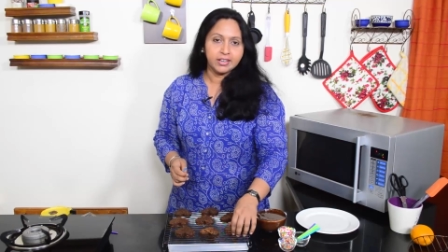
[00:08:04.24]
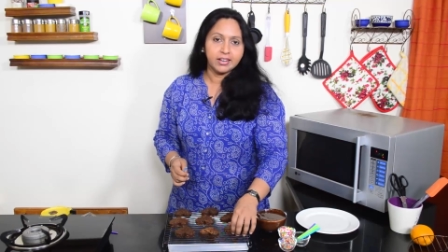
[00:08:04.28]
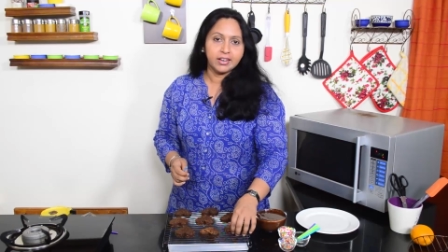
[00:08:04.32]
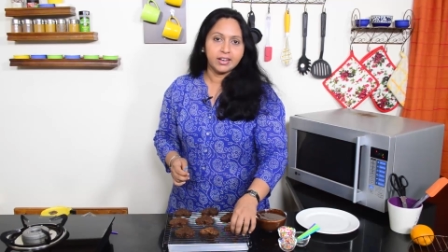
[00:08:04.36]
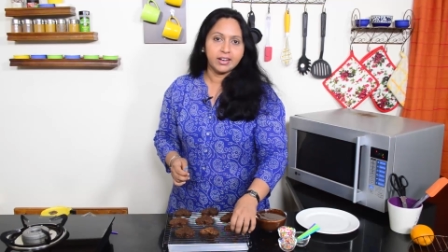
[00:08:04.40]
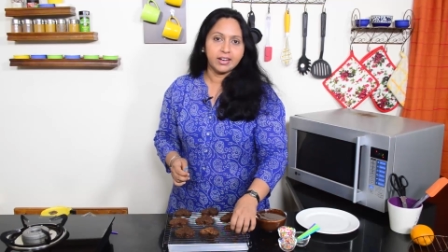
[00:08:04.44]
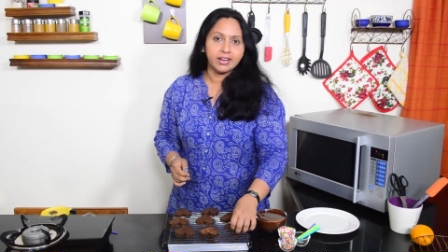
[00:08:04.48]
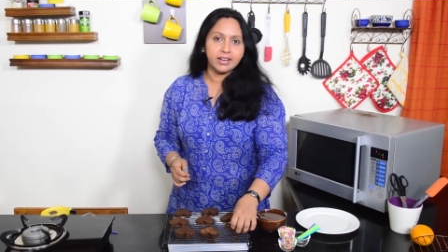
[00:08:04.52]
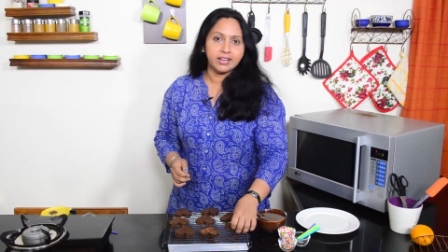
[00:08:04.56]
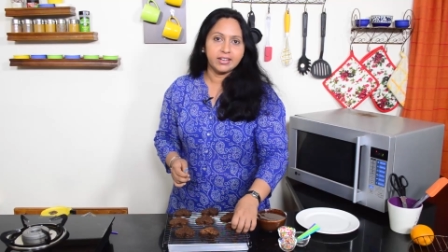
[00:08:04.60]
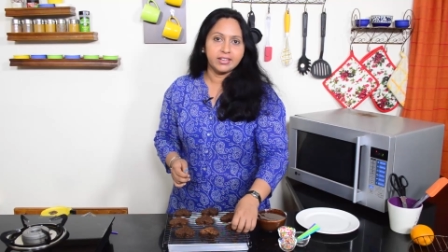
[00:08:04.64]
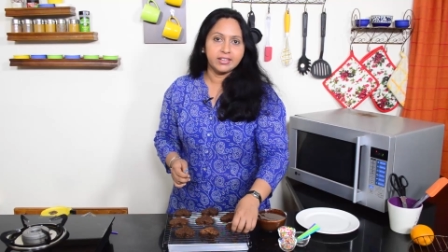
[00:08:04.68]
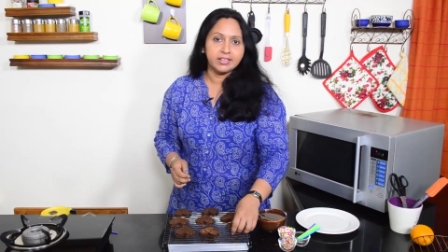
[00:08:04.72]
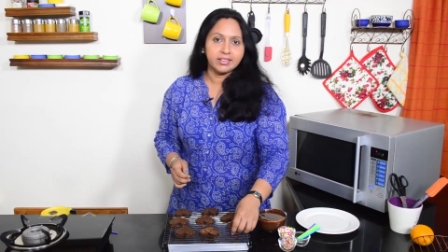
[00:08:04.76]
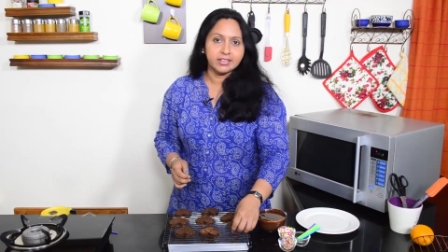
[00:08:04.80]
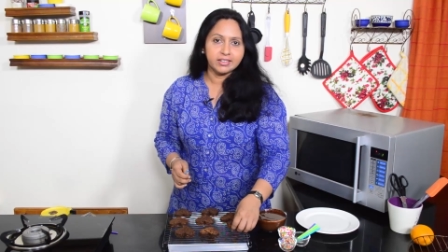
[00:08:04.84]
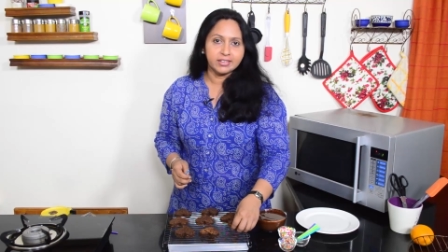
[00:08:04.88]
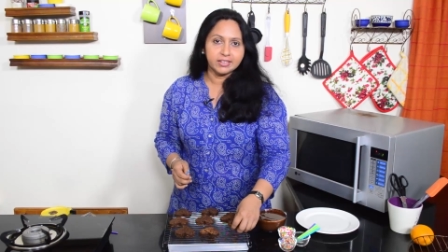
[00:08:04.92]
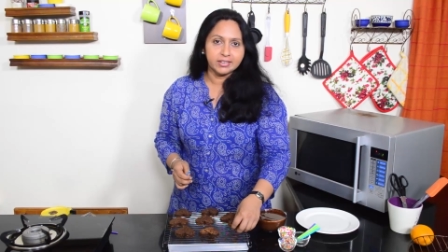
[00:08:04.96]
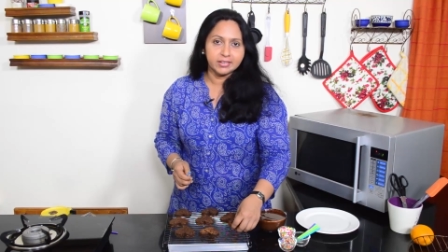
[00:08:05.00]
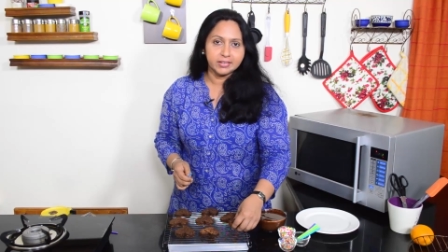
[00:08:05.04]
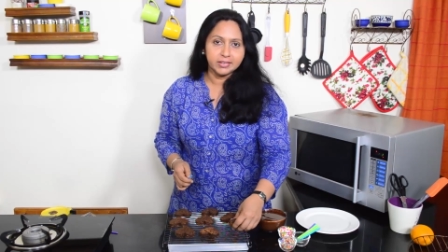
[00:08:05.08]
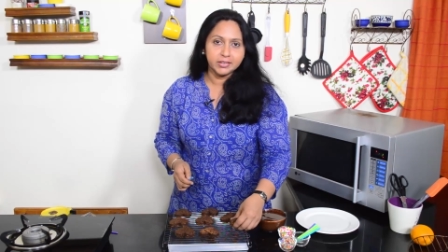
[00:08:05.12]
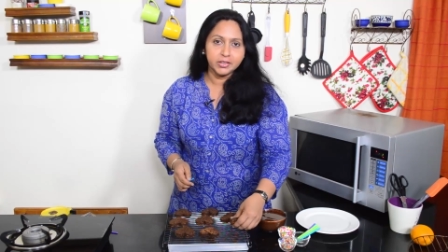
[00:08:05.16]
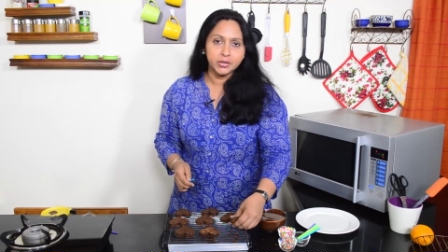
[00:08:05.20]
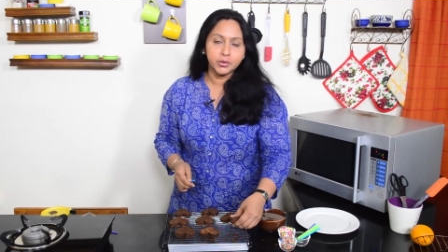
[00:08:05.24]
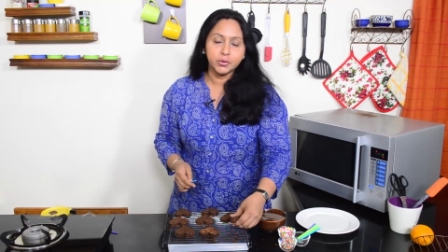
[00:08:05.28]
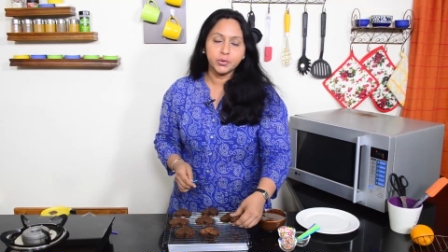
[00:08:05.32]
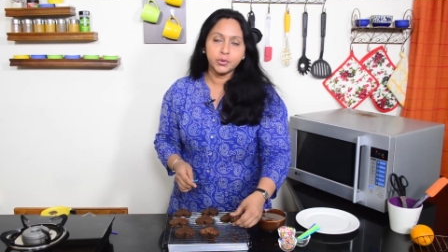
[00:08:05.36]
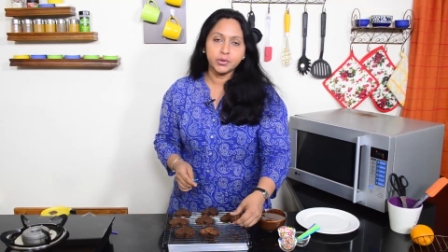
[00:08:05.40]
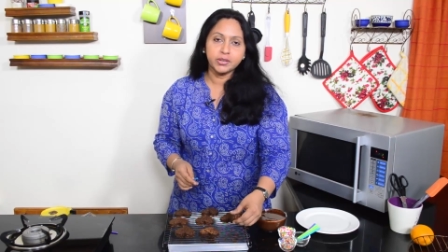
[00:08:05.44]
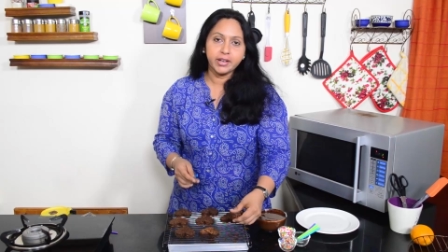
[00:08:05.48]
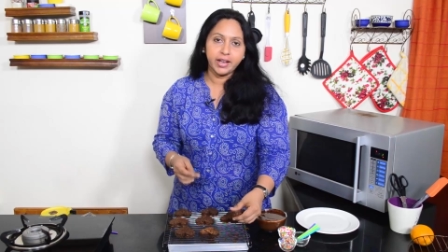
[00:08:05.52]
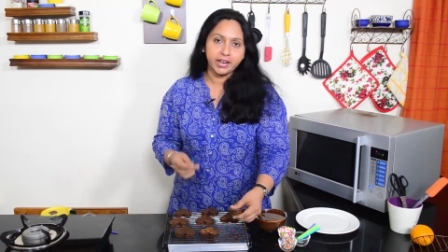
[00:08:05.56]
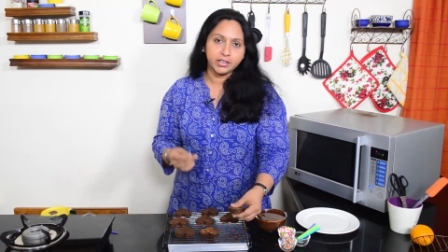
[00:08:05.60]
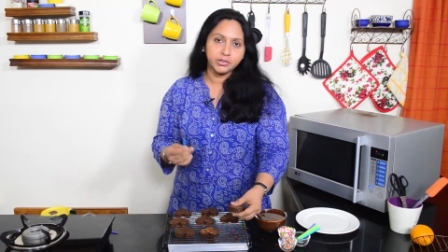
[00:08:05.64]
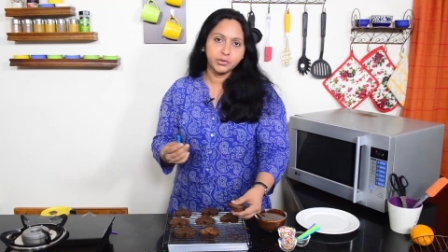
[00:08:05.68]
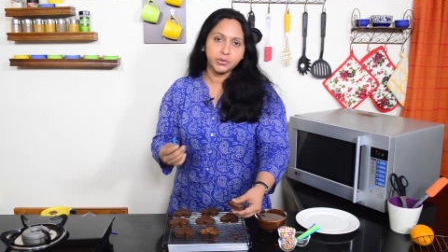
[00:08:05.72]
And you
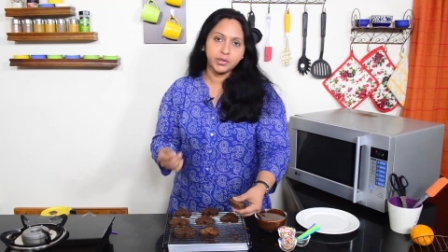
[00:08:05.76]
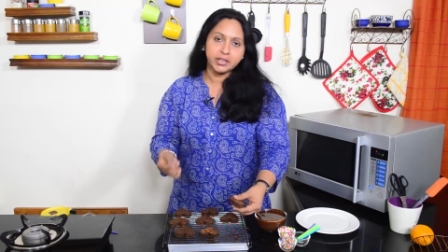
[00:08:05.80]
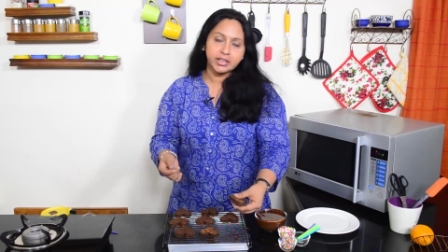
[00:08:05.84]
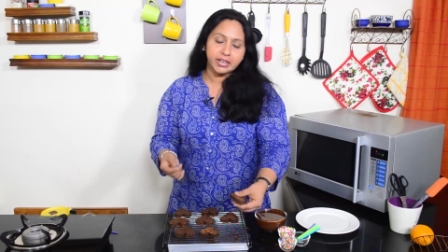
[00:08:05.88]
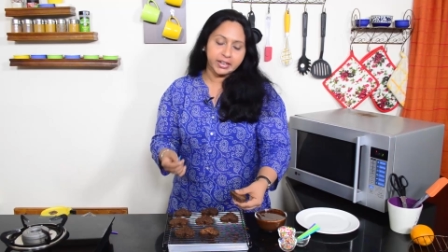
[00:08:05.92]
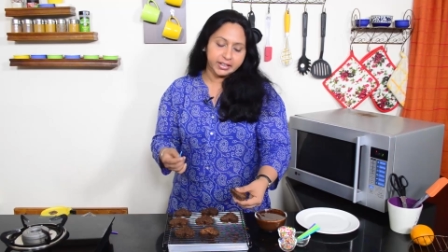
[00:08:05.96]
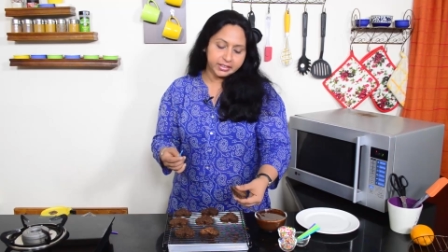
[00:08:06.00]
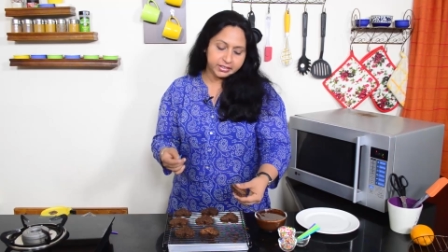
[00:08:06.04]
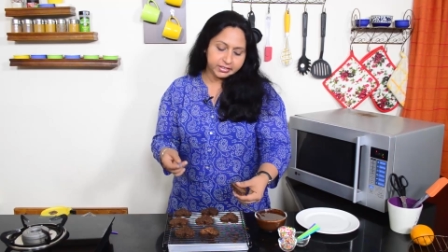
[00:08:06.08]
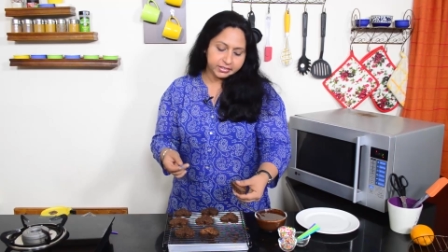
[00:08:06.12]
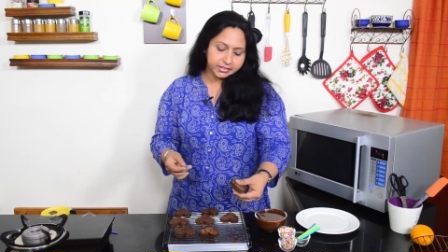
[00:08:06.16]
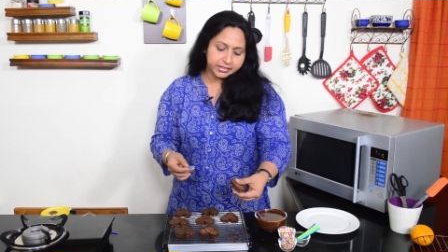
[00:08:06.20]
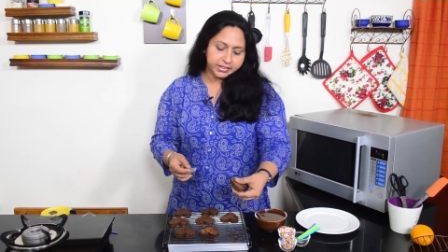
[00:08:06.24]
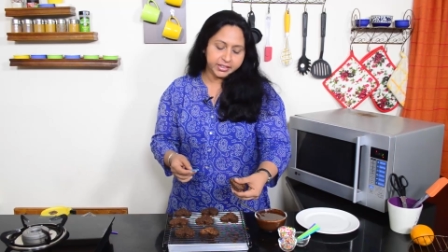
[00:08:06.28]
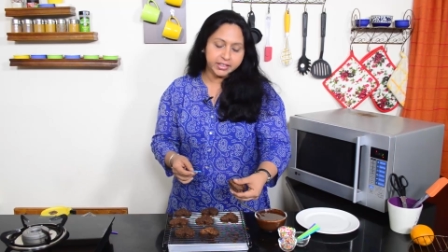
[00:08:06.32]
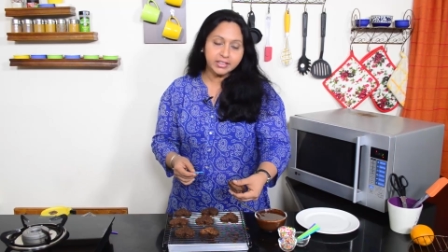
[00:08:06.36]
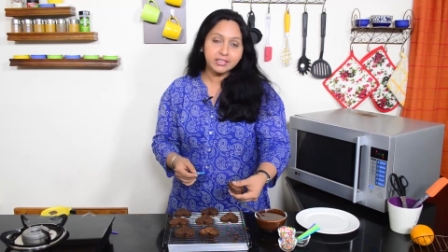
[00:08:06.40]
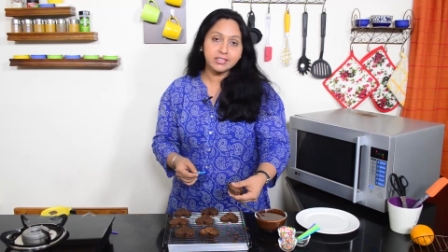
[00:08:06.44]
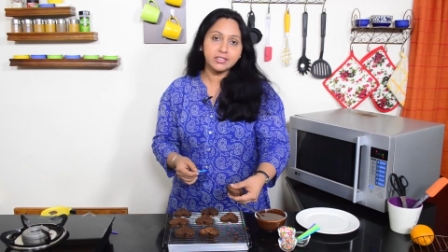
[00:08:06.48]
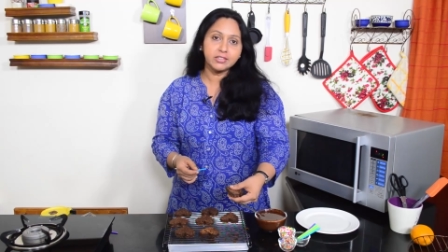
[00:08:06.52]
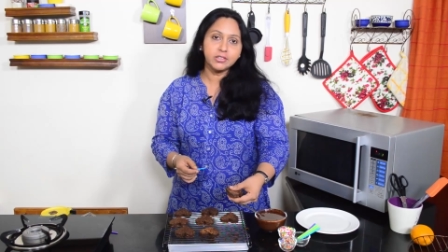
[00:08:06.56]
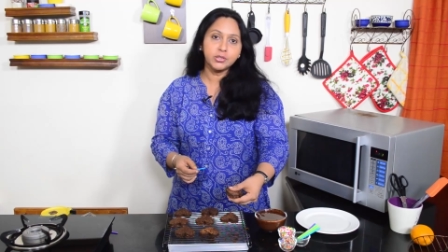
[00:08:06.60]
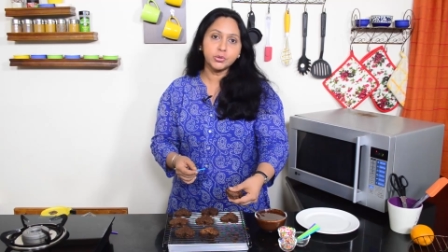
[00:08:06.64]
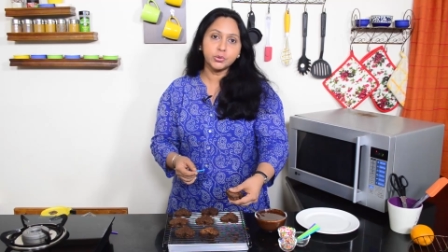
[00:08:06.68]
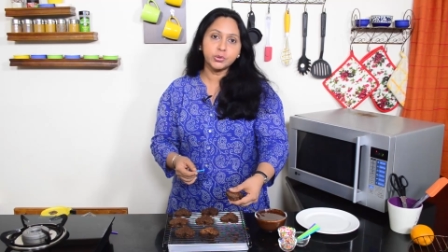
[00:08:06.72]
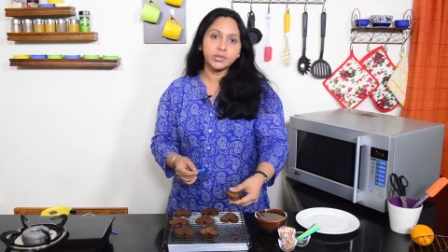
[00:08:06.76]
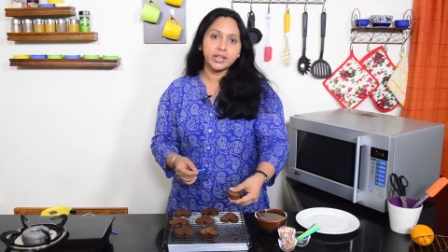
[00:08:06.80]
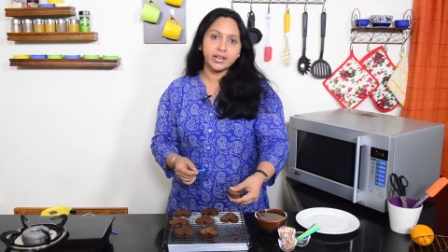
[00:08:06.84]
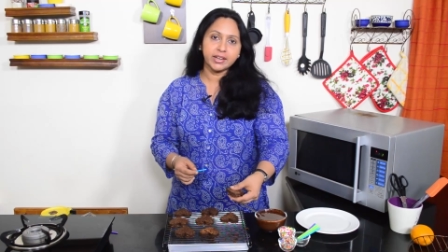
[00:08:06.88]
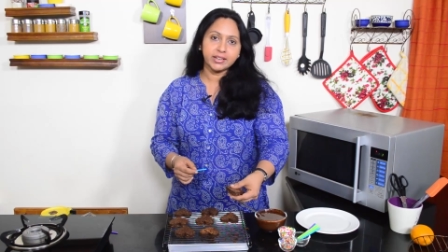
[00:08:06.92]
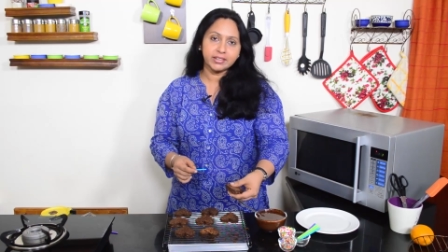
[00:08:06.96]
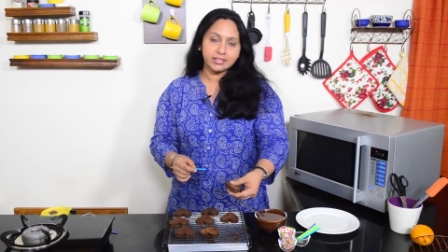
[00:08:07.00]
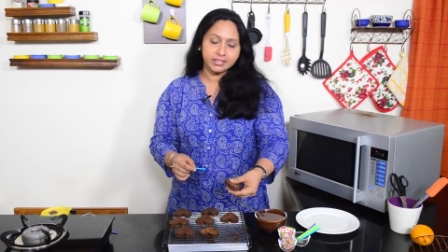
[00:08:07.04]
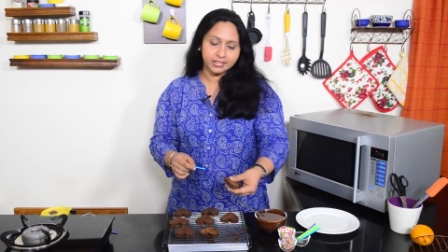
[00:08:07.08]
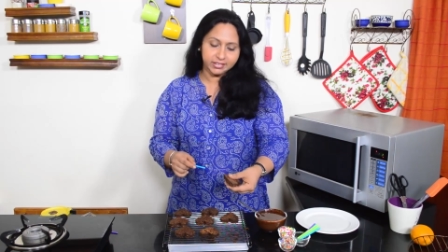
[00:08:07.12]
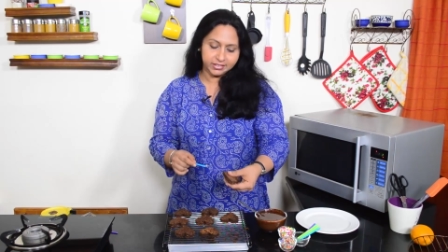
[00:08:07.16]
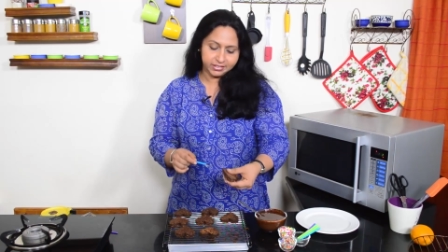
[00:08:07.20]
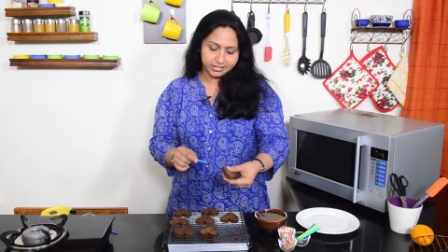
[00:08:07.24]
could actually let the kids do
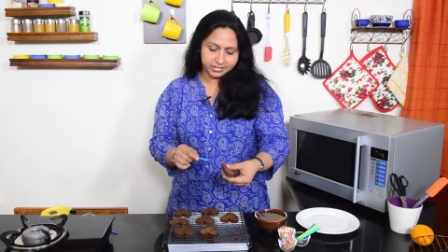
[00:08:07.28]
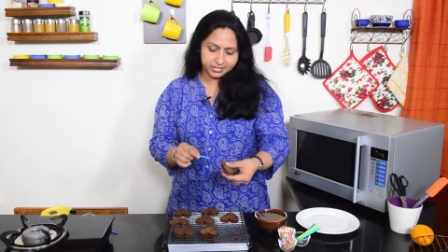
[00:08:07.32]
that,